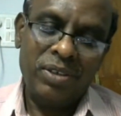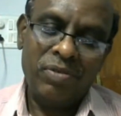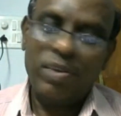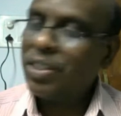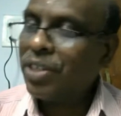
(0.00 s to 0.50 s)

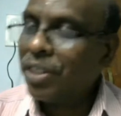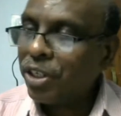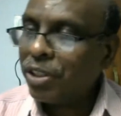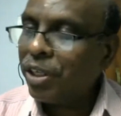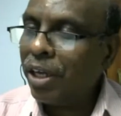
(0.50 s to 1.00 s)
When such
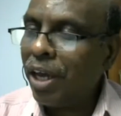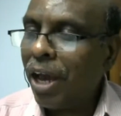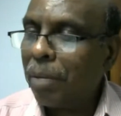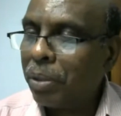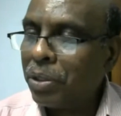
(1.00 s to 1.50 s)
a thing
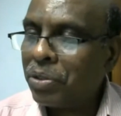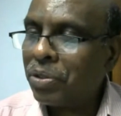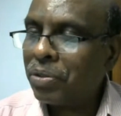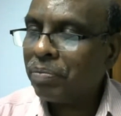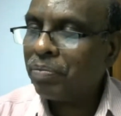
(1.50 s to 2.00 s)

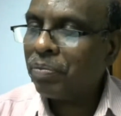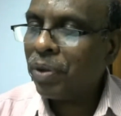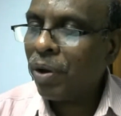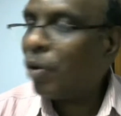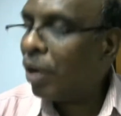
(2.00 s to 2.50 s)
happens,
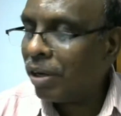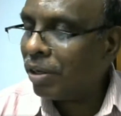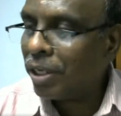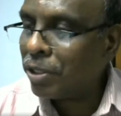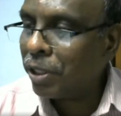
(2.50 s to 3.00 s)
our
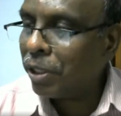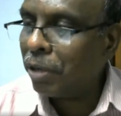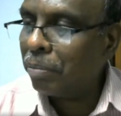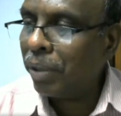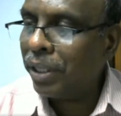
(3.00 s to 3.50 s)
learning is
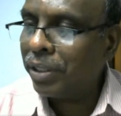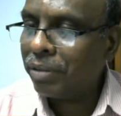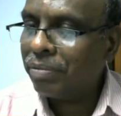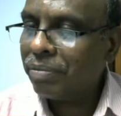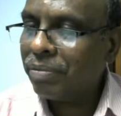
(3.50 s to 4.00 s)
incomplete.
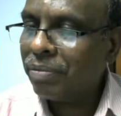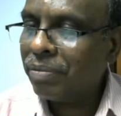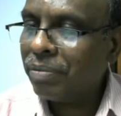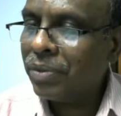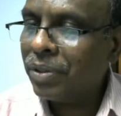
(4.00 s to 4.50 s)

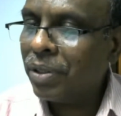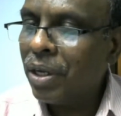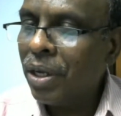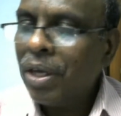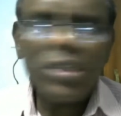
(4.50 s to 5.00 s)

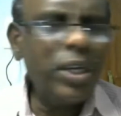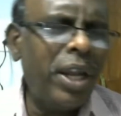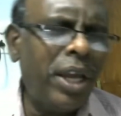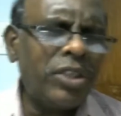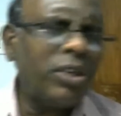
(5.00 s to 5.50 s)
See,
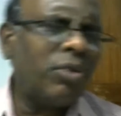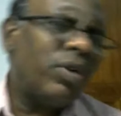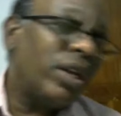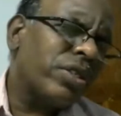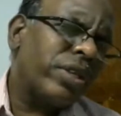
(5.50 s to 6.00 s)
nature
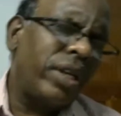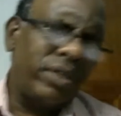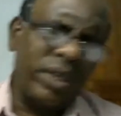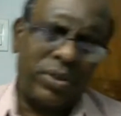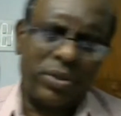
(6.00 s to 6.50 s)
works like
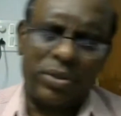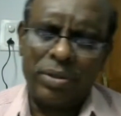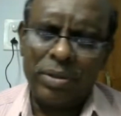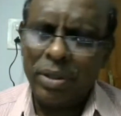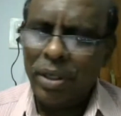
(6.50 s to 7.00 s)
this
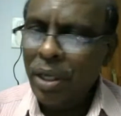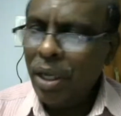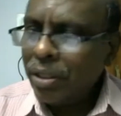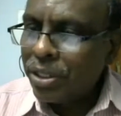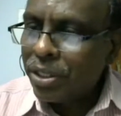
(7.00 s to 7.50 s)

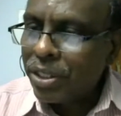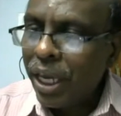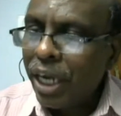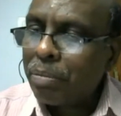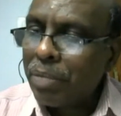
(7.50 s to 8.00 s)
the
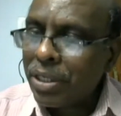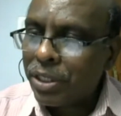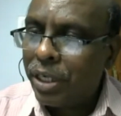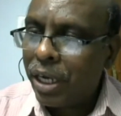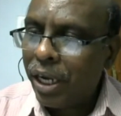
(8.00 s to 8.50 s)
seed
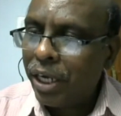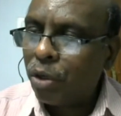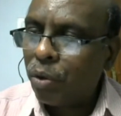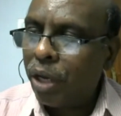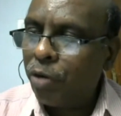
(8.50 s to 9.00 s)
must die
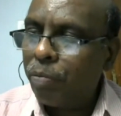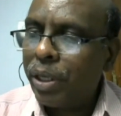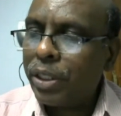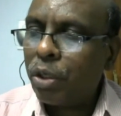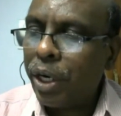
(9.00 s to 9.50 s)
to give
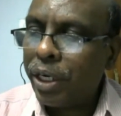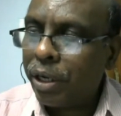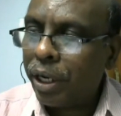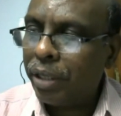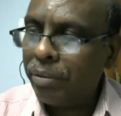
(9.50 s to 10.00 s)
birth to a
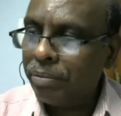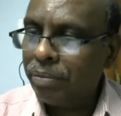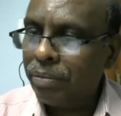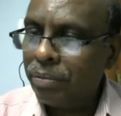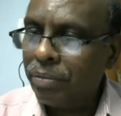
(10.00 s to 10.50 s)
tree,
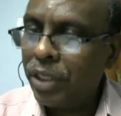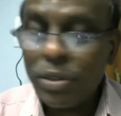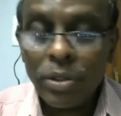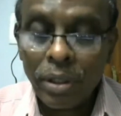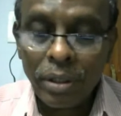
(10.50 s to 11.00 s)

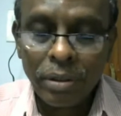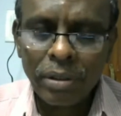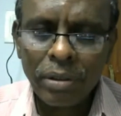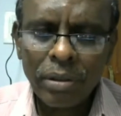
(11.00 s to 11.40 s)
isn't it?